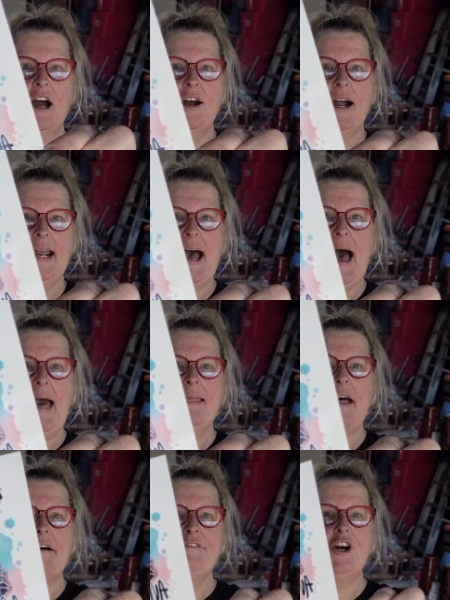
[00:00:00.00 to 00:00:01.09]
All right. I
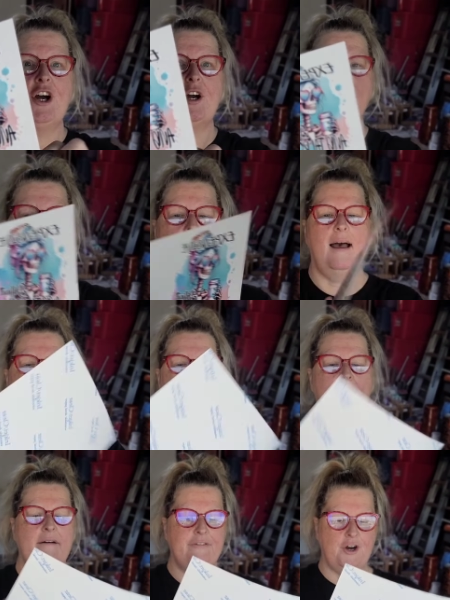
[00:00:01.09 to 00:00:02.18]
love her. I
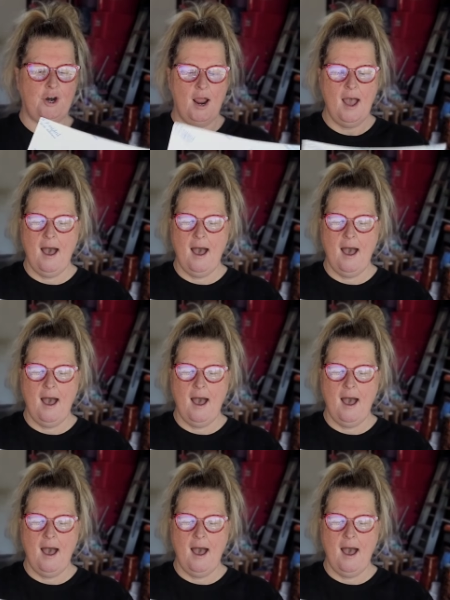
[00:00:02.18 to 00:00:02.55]
love her.